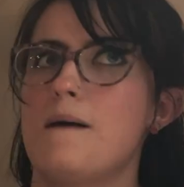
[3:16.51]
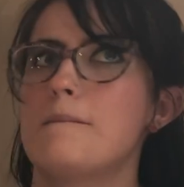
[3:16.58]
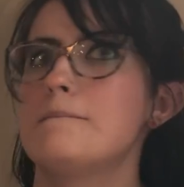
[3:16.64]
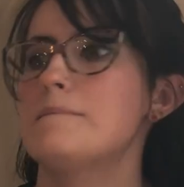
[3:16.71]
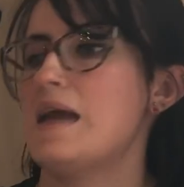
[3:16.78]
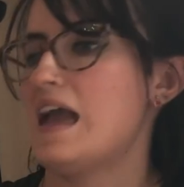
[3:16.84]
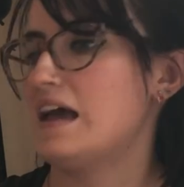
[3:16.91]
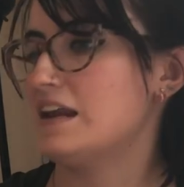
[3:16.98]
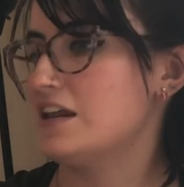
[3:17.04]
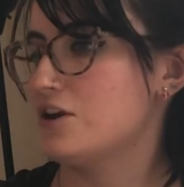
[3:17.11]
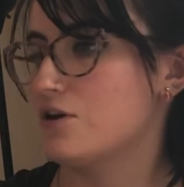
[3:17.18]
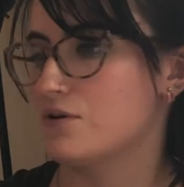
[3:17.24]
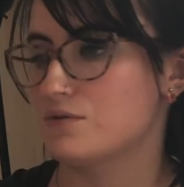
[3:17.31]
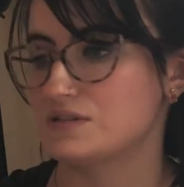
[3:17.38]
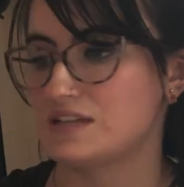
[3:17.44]
Manny
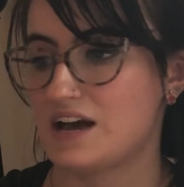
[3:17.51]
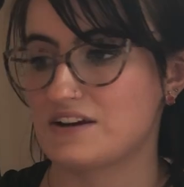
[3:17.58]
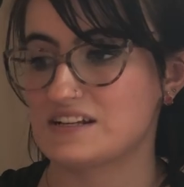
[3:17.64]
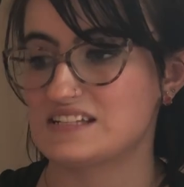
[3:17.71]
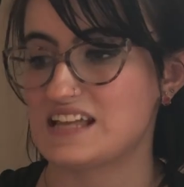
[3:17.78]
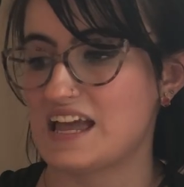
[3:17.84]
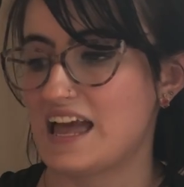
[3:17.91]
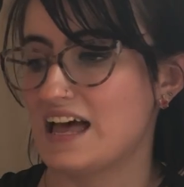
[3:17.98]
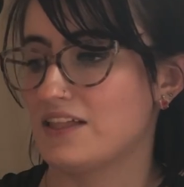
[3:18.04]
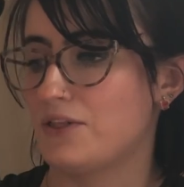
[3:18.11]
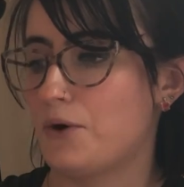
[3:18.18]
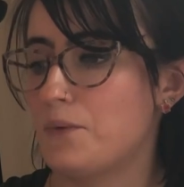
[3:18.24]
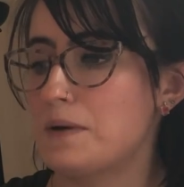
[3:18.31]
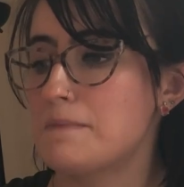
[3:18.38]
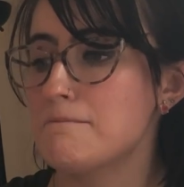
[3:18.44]
knows how to say
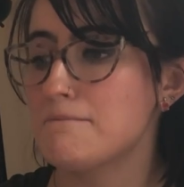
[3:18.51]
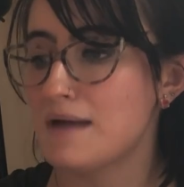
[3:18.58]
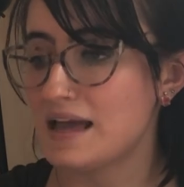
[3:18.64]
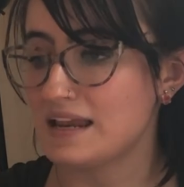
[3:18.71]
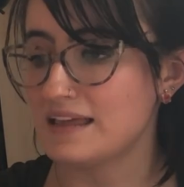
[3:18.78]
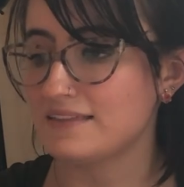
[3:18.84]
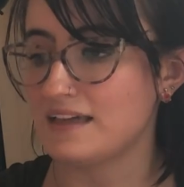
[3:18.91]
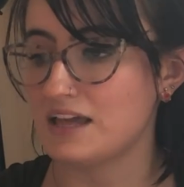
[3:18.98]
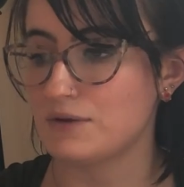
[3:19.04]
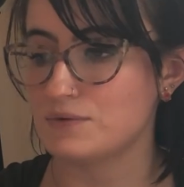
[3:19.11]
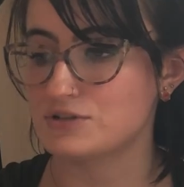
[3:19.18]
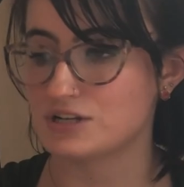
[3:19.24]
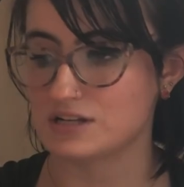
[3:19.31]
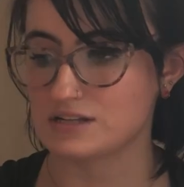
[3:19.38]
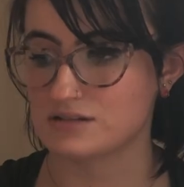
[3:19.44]
hello in many
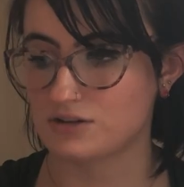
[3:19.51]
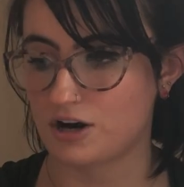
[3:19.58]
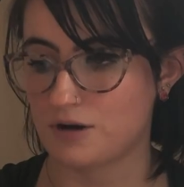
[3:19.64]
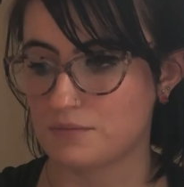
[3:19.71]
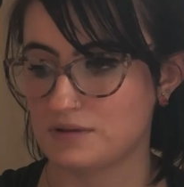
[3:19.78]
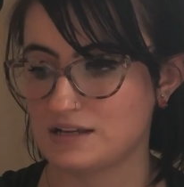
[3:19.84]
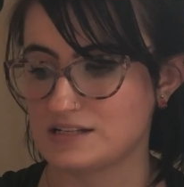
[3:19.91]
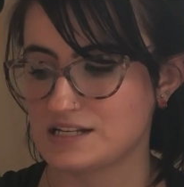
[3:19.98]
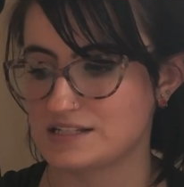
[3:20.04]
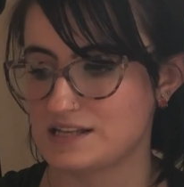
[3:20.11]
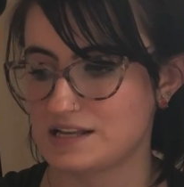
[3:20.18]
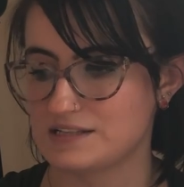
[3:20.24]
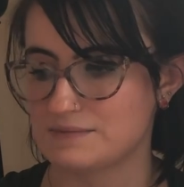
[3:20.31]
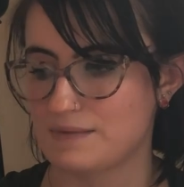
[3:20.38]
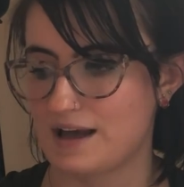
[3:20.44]
languages, Carmelita
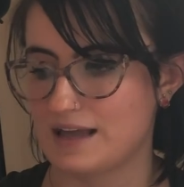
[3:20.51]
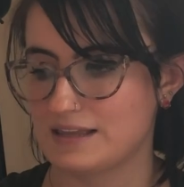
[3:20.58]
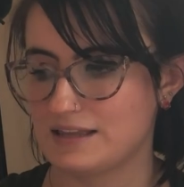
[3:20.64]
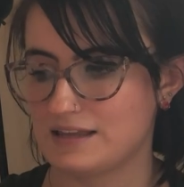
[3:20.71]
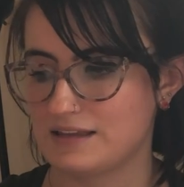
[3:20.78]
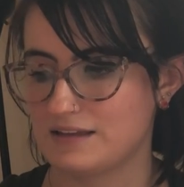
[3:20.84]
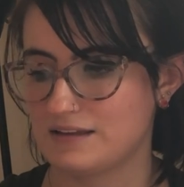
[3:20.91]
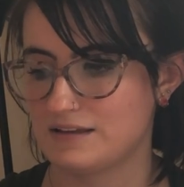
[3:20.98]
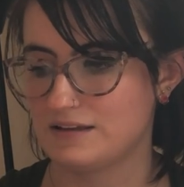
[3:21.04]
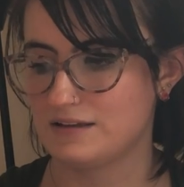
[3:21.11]
says, smiling.